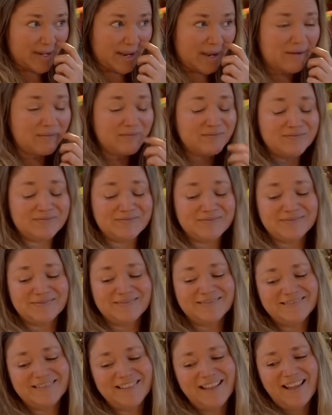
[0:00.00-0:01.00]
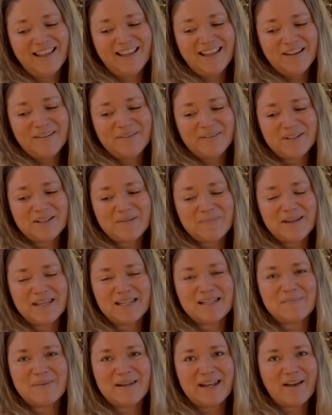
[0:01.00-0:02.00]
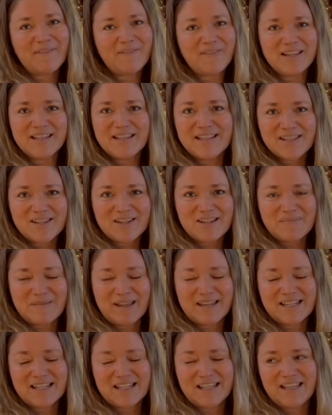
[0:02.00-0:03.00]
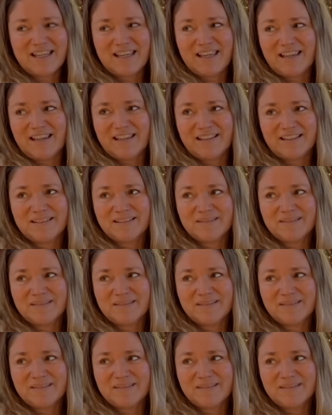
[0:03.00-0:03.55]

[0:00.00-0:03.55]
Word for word: now, which makes me not feel as good mentally,